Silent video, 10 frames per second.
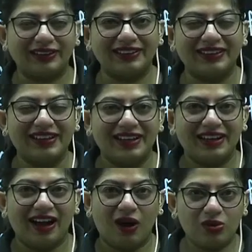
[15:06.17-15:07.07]
uh,
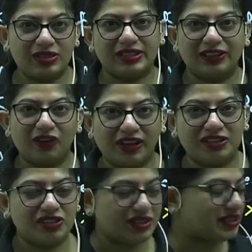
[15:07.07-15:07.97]
house in your
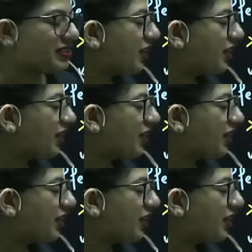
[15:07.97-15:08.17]
kitchens